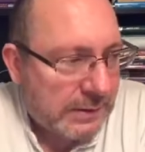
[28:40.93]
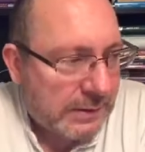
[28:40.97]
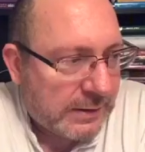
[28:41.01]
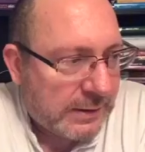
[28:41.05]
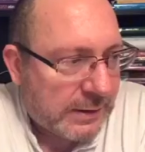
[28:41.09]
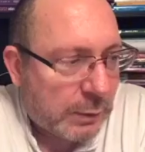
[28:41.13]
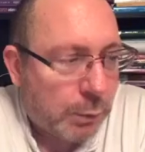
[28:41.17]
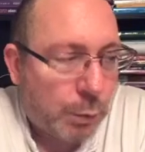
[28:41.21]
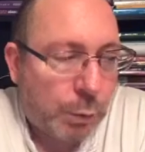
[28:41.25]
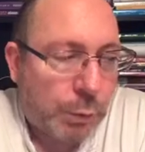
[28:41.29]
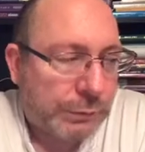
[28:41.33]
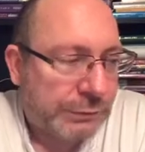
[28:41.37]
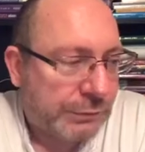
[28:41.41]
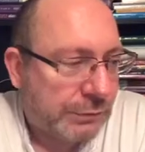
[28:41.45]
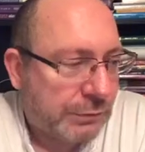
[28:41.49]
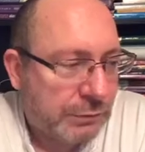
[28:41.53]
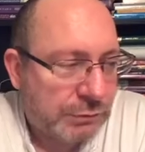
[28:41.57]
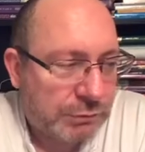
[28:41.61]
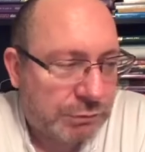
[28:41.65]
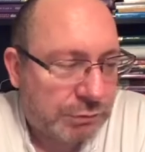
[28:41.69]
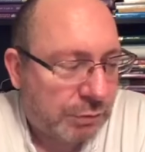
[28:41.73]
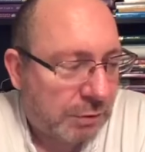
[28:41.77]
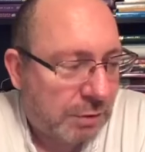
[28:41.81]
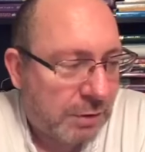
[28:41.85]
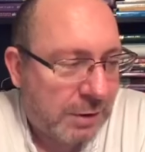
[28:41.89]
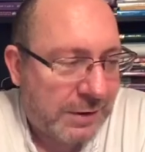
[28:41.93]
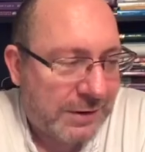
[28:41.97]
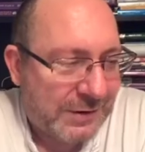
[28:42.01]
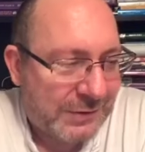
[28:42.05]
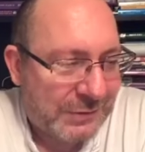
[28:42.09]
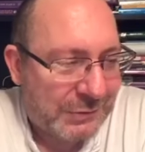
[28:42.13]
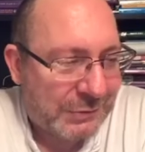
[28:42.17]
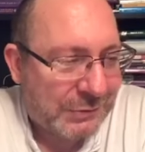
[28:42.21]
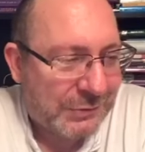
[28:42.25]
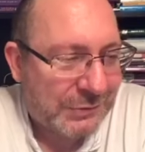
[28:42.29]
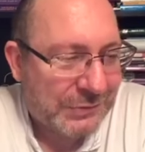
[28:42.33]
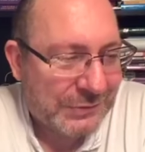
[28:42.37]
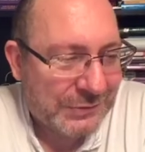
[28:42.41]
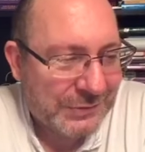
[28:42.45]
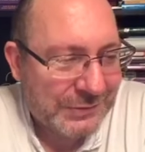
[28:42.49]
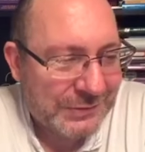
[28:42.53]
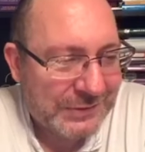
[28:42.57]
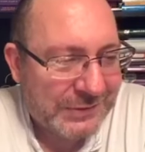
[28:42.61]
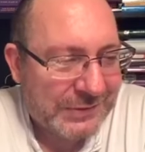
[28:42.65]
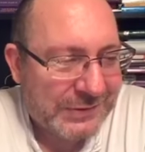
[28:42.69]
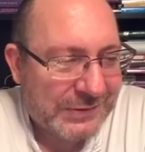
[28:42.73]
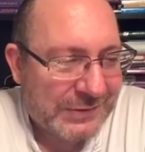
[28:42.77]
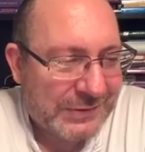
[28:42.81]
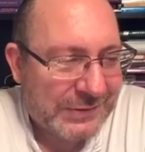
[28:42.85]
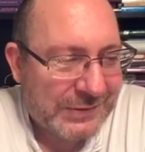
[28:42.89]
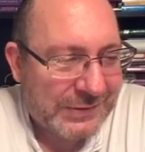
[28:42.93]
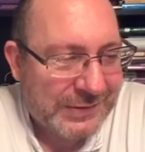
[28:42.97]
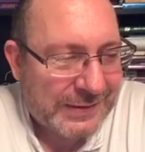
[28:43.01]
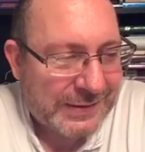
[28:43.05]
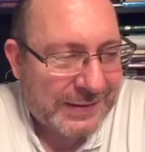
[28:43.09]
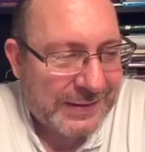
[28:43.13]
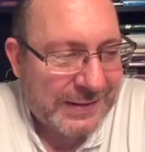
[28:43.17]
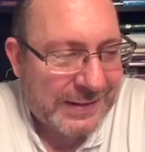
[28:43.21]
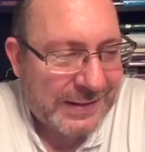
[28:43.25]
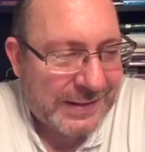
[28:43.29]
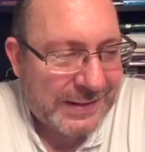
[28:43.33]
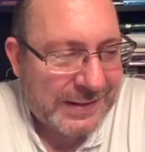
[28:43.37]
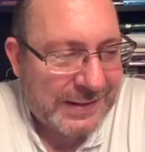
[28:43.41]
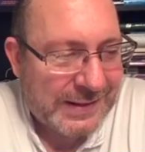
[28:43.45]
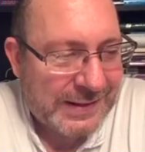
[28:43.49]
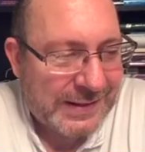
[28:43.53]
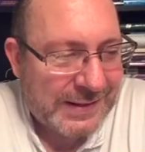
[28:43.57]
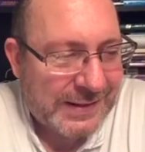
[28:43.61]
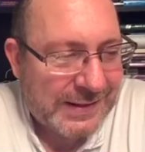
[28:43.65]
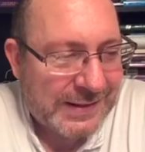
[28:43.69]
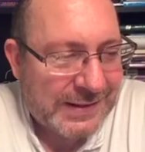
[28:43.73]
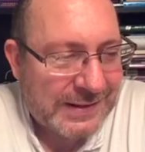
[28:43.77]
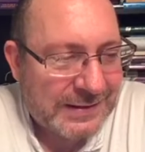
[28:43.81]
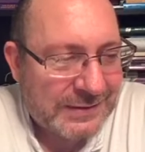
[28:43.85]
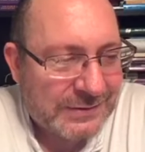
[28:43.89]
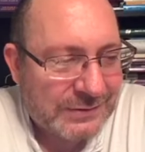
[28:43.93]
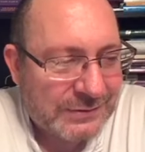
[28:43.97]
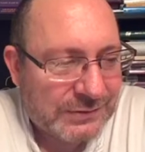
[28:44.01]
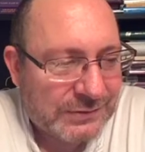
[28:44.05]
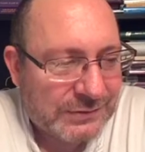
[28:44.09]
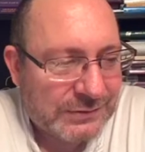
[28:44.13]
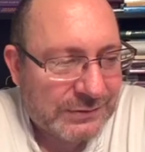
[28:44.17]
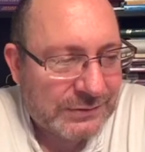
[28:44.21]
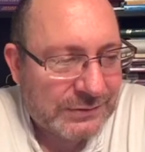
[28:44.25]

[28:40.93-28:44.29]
It wasn't a trial. And